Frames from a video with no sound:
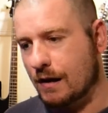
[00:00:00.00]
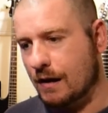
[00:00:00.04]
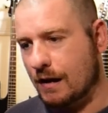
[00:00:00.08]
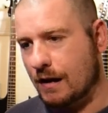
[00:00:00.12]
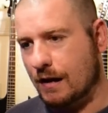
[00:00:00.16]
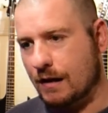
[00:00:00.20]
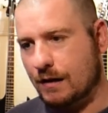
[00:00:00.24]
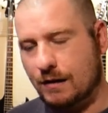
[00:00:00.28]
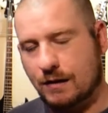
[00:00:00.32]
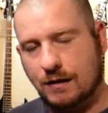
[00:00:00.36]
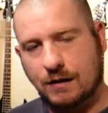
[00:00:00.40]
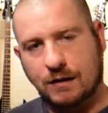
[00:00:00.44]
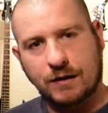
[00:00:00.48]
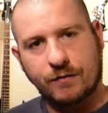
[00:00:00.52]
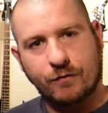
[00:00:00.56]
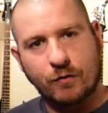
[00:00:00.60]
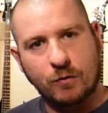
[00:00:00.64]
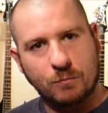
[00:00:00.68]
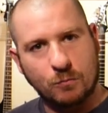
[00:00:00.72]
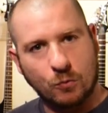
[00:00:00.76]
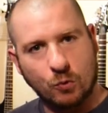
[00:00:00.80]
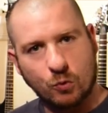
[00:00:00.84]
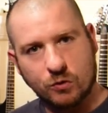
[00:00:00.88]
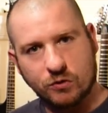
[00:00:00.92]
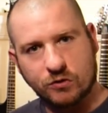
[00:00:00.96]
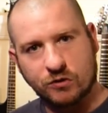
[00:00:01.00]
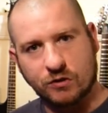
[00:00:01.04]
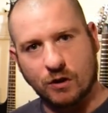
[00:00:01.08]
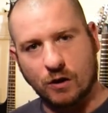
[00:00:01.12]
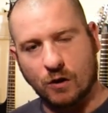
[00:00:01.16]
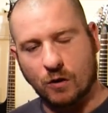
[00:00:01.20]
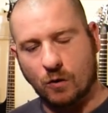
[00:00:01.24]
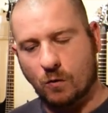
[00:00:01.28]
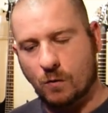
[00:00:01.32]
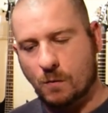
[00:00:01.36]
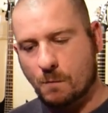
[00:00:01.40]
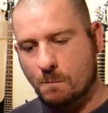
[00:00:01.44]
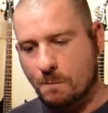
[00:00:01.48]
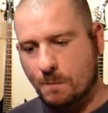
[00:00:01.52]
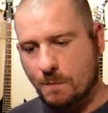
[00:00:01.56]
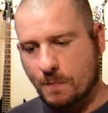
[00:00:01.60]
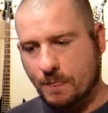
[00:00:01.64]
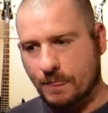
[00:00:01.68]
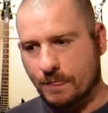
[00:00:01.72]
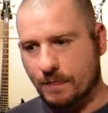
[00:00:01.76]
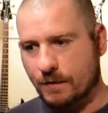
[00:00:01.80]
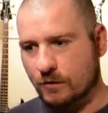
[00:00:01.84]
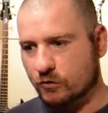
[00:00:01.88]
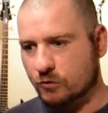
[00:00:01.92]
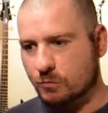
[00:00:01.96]
And even more so,
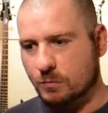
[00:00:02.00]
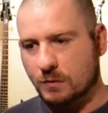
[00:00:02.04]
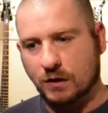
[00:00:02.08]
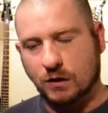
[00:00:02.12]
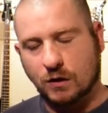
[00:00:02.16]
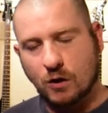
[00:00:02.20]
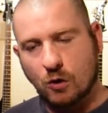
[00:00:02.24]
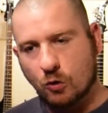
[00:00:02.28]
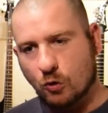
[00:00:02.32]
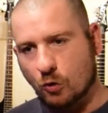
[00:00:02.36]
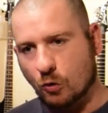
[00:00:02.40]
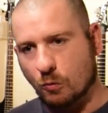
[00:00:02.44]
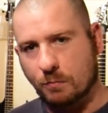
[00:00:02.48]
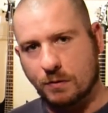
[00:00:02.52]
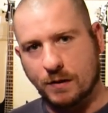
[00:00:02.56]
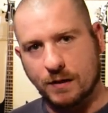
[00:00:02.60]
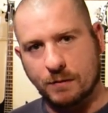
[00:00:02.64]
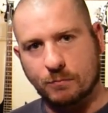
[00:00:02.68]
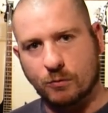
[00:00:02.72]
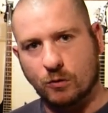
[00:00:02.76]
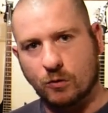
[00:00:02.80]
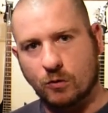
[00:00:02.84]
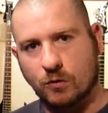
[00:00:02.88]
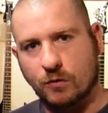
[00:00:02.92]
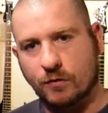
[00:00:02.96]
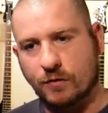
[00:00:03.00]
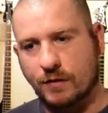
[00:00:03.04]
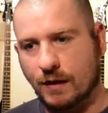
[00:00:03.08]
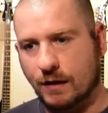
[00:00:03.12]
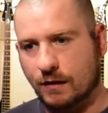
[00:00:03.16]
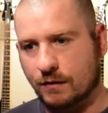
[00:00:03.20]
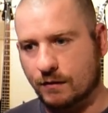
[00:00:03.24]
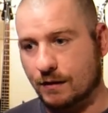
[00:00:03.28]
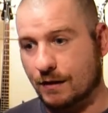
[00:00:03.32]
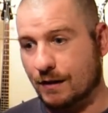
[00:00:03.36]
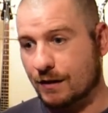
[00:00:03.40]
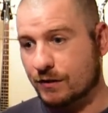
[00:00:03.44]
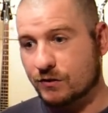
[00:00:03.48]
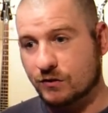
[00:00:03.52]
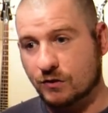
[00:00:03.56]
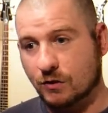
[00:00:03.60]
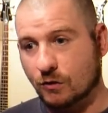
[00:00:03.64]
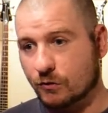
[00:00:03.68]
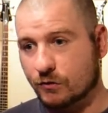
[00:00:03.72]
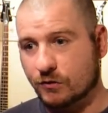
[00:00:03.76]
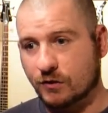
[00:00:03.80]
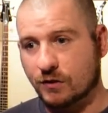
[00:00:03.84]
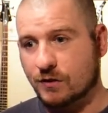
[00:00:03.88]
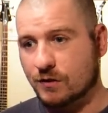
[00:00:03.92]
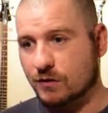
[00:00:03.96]
there's been local people that I
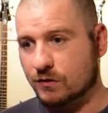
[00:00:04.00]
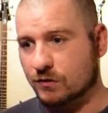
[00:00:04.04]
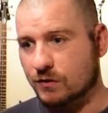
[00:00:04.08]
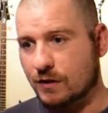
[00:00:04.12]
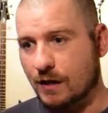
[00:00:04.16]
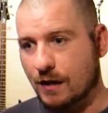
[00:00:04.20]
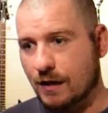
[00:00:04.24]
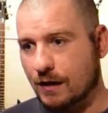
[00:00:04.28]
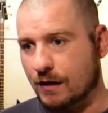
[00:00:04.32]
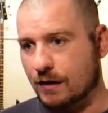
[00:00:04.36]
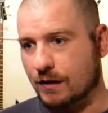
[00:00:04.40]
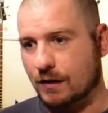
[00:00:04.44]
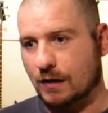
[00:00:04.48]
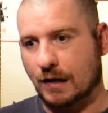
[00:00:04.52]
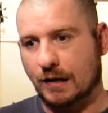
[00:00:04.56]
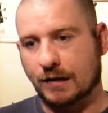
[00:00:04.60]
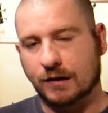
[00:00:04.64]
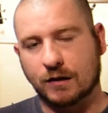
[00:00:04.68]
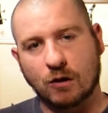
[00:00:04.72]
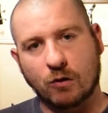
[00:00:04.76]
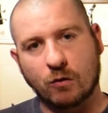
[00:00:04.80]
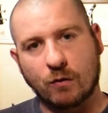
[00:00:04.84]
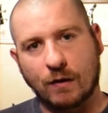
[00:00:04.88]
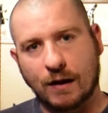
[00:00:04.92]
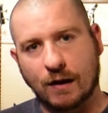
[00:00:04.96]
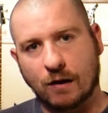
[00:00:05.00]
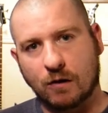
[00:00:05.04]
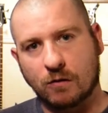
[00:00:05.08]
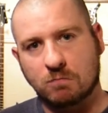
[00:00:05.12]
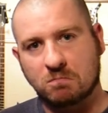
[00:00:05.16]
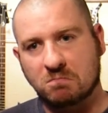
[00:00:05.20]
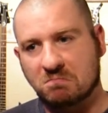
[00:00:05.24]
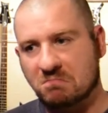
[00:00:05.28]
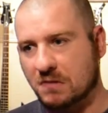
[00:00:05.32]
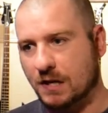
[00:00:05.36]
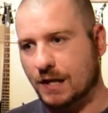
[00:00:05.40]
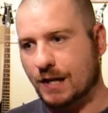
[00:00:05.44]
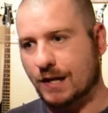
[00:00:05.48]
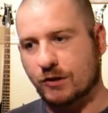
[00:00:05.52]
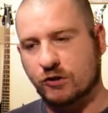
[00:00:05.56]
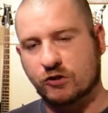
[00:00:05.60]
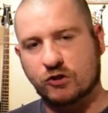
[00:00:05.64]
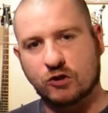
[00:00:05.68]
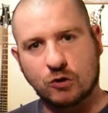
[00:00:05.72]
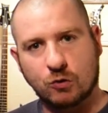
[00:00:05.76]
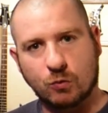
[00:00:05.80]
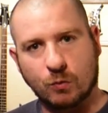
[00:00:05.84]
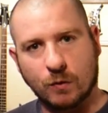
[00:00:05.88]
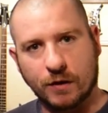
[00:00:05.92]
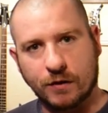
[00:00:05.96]
still to this day I go out and I
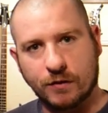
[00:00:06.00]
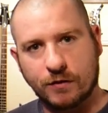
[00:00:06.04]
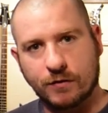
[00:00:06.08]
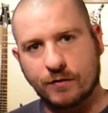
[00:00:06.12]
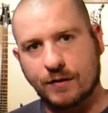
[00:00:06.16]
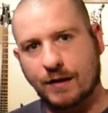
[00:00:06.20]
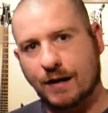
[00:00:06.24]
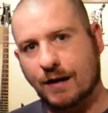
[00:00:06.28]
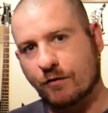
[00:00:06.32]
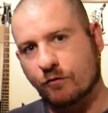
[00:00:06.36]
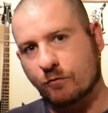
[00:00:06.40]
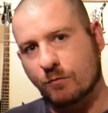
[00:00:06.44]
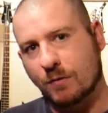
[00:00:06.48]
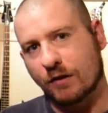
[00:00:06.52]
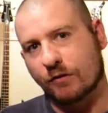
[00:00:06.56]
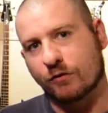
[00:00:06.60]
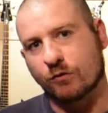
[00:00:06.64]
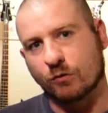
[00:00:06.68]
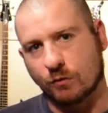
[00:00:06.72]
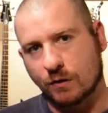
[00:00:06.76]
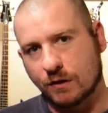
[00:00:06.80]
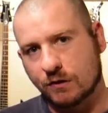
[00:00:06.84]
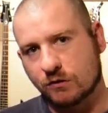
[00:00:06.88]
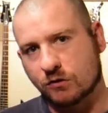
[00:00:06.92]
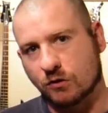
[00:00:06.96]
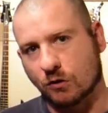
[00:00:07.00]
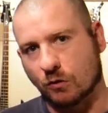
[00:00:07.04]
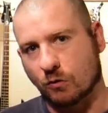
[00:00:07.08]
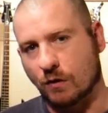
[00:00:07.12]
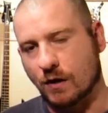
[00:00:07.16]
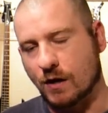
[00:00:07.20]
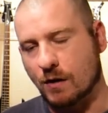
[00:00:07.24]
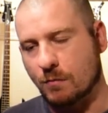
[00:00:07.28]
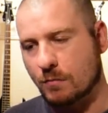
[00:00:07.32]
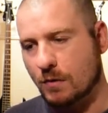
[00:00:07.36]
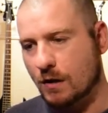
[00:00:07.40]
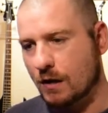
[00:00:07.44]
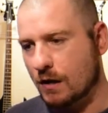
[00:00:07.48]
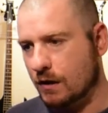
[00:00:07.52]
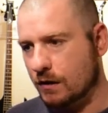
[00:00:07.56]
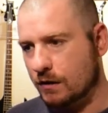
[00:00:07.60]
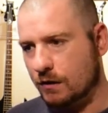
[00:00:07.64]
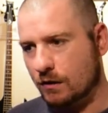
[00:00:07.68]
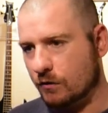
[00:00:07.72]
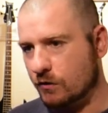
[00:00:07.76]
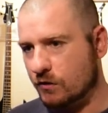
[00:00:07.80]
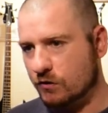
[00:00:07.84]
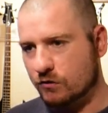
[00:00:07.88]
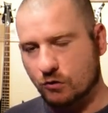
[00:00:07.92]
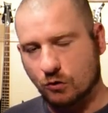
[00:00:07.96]
shoot with that I've met through Instagram.
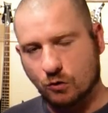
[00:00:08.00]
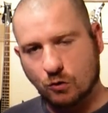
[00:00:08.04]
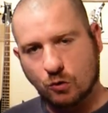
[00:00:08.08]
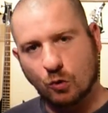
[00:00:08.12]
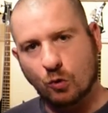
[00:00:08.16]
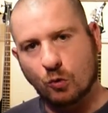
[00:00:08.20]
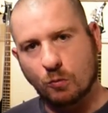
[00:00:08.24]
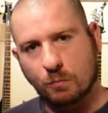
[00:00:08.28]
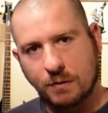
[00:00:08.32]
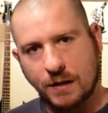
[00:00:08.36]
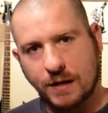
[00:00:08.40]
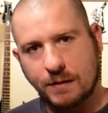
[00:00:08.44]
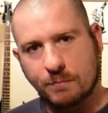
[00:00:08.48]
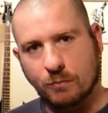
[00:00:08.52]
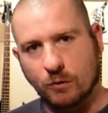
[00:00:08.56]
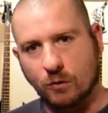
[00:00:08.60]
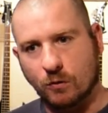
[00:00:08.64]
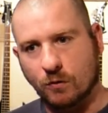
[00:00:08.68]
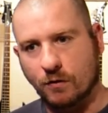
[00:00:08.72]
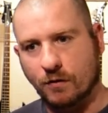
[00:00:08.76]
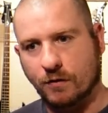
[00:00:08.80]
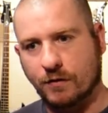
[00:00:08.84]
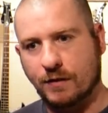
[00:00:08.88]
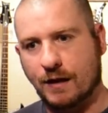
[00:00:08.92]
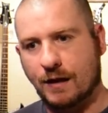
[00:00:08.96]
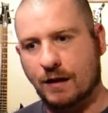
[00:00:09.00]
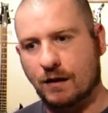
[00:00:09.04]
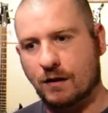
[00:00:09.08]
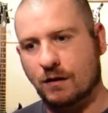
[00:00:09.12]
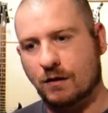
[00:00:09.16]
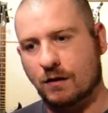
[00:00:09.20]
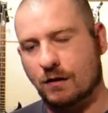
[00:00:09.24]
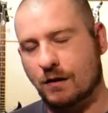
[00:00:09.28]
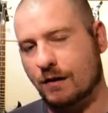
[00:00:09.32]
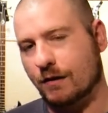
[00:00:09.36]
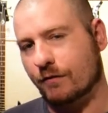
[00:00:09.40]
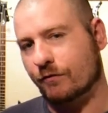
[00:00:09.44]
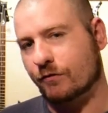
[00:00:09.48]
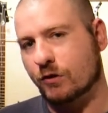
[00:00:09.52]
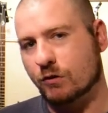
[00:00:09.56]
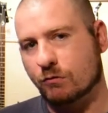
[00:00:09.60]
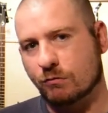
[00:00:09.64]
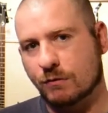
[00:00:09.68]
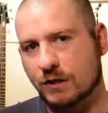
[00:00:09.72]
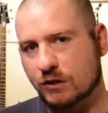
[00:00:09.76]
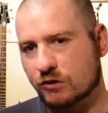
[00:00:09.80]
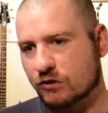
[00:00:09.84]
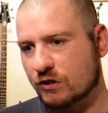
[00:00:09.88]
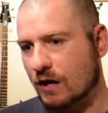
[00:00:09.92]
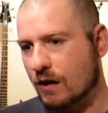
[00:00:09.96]
You know, these are cool people that if you
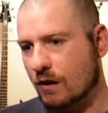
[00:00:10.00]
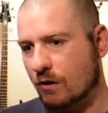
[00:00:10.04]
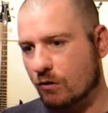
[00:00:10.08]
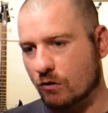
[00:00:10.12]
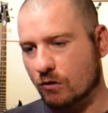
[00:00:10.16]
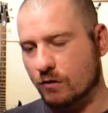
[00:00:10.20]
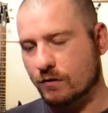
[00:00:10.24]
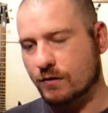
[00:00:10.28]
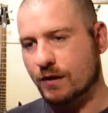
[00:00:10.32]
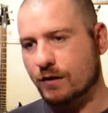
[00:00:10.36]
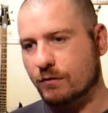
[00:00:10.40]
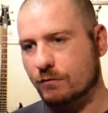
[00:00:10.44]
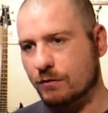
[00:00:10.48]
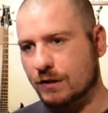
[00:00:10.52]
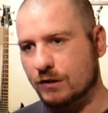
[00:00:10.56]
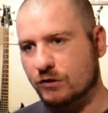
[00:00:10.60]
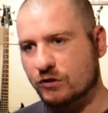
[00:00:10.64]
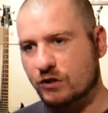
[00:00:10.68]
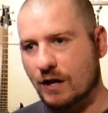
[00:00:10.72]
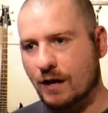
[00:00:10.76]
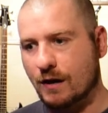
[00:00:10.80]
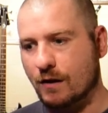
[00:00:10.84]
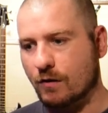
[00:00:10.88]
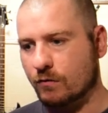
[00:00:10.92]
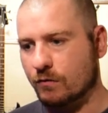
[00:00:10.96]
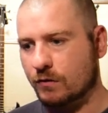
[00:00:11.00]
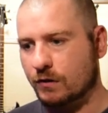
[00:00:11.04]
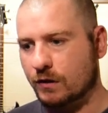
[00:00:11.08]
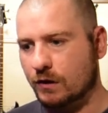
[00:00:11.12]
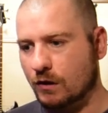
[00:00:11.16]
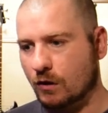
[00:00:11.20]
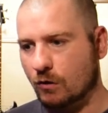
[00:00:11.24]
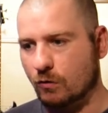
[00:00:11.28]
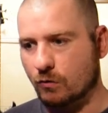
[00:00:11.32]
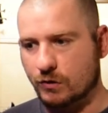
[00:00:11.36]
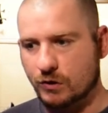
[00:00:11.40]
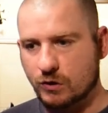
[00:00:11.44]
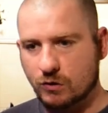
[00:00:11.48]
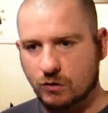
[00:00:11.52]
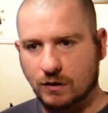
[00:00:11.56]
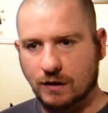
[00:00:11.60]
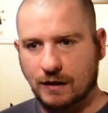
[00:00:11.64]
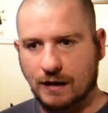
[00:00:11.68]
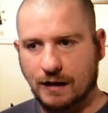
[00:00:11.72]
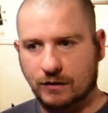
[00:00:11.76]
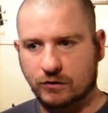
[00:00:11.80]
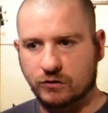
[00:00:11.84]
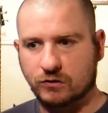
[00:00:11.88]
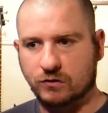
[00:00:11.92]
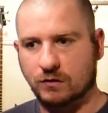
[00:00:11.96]
reach out or they reach out, you know, you
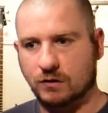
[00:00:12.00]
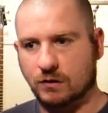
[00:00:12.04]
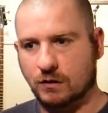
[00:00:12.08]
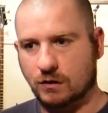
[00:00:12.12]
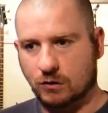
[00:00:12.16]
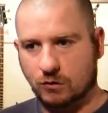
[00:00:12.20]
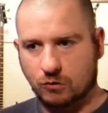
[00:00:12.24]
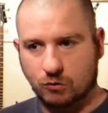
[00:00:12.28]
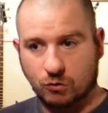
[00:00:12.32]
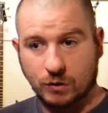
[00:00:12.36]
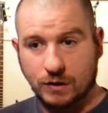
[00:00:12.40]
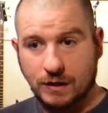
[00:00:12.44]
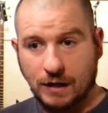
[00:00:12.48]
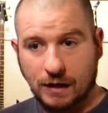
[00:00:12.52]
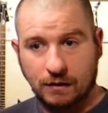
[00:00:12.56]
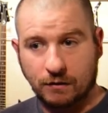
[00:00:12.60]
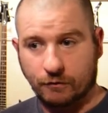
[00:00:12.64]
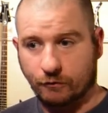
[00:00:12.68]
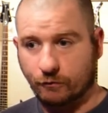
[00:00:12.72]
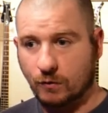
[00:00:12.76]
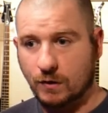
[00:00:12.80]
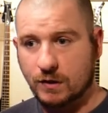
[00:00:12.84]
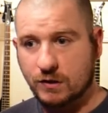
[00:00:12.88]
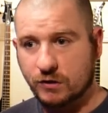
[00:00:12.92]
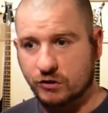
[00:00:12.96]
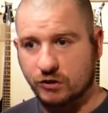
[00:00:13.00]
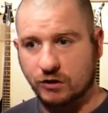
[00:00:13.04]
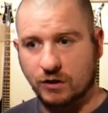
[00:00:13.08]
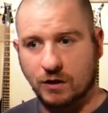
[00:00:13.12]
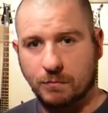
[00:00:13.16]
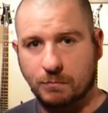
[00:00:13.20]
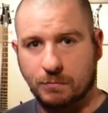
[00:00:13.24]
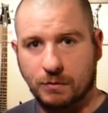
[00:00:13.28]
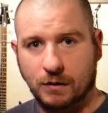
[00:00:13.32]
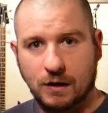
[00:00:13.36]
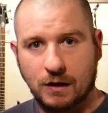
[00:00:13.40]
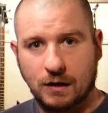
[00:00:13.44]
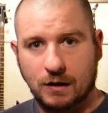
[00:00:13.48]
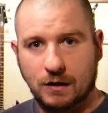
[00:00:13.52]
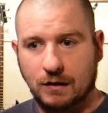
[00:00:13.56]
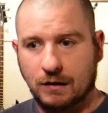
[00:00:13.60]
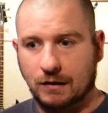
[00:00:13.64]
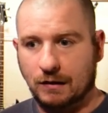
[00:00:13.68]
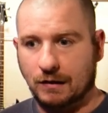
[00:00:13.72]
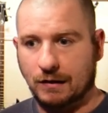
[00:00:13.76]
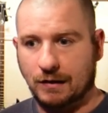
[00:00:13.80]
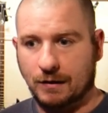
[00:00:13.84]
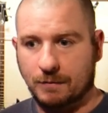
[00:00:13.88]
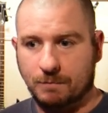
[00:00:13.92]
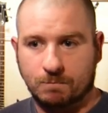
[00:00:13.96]
can actually create a friendship
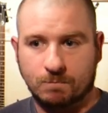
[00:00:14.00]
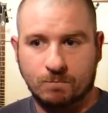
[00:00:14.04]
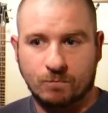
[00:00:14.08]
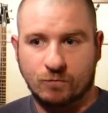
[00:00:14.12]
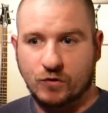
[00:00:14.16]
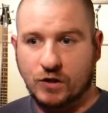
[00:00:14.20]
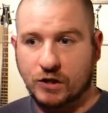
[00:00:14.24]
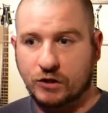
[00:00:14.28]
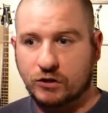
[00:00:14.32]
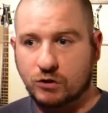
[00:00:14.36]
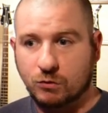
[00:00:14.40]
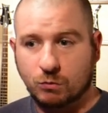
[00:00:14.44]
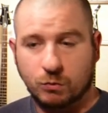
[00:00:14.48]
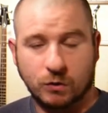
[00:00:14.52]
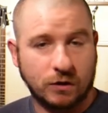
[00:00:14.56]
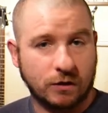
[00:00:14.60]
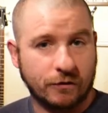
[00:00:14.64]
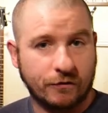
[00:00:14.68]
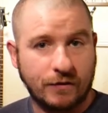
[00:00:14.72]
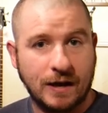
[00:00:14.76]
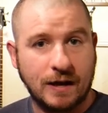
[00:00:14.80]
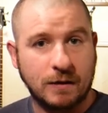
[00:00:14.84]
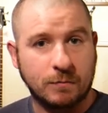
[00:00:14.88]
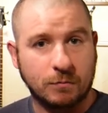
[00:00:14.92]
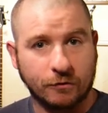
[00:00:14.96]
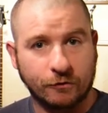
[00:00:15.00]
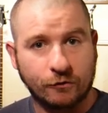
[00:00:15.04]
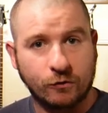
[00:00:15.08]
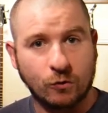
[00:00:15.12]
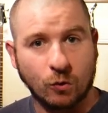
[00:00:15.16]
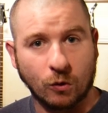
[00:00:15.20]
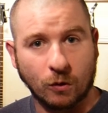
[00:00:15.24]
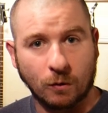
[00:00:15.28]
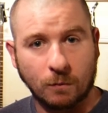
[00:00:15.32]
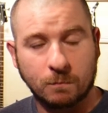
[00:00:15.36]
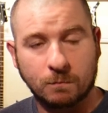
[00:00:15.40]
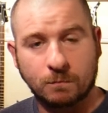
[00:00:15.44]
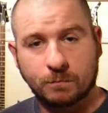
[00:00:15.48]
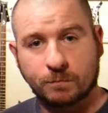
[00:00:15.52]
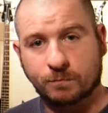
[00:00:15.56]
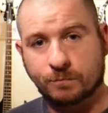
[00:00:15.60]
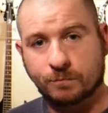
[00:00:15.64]
that you wouldn't have had before.